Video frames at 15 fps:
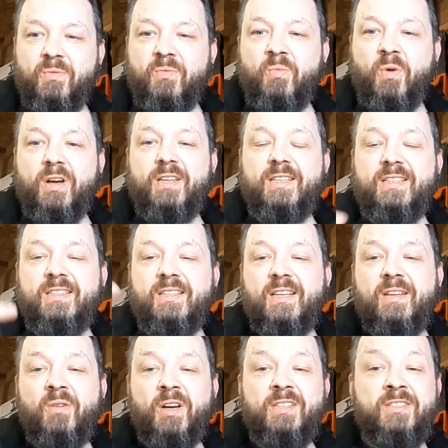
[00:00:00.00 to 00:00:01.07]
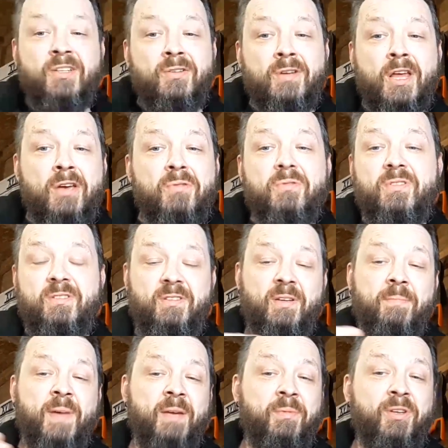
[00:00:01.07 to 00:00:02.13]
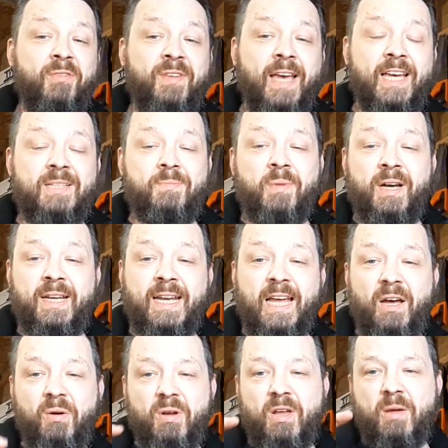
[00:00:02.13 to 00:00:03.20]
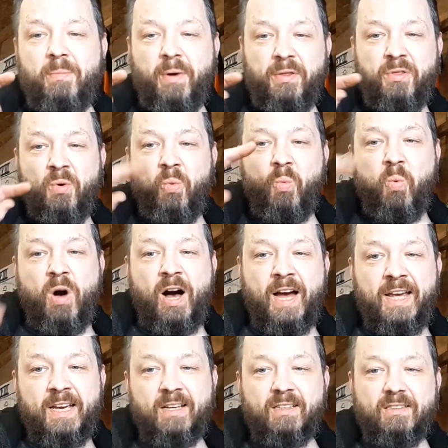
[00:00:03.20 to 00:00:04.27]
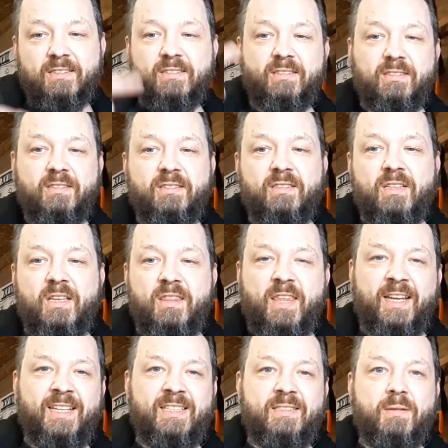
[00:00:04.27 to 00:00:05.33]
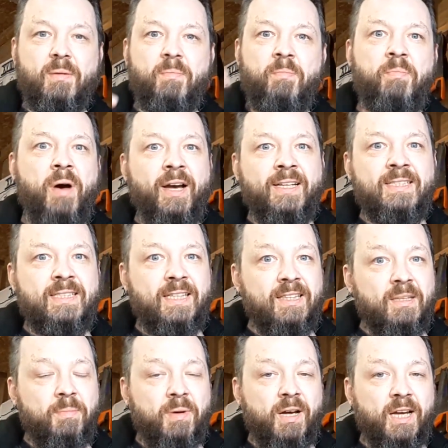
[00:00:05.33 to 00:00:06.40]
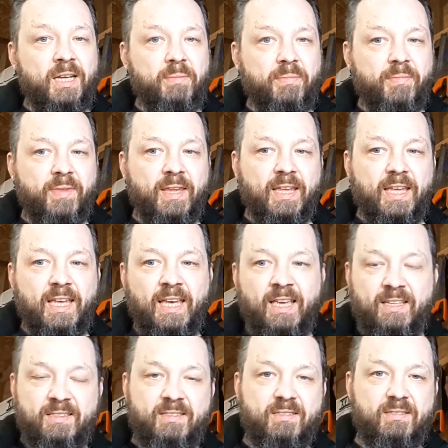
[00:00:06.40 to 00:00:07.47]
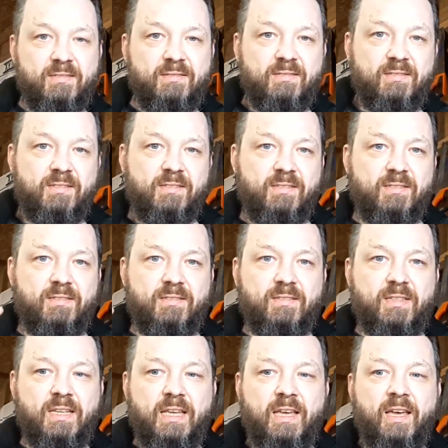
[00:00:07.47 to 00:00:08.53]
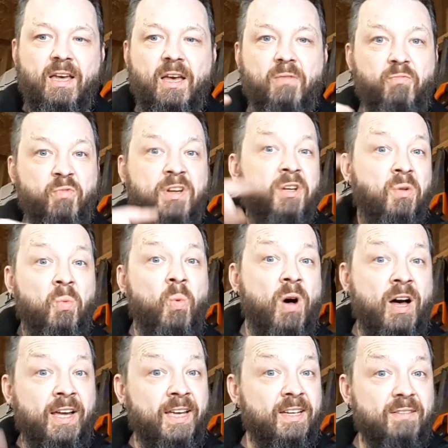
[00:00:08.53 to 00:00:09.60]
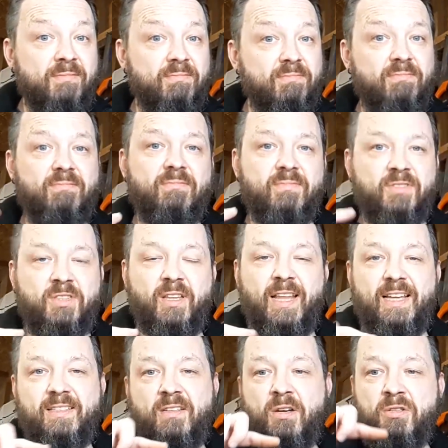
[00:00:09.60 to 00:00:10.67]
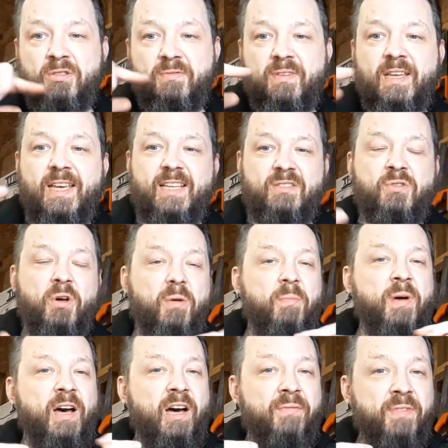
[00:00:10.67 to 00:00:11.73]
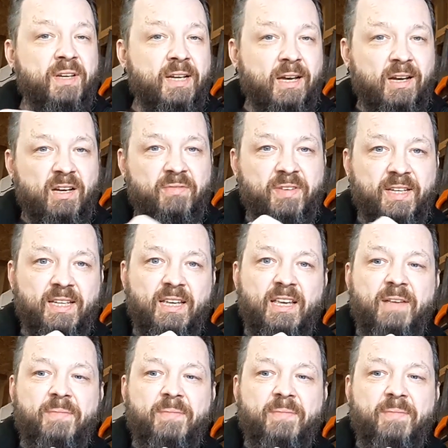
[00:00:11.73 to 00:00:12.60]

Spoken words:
what I do know, maybe you've guessed by now, but the wire that is binding the pipe is real wire. So that's kind of, it's not part of the carving.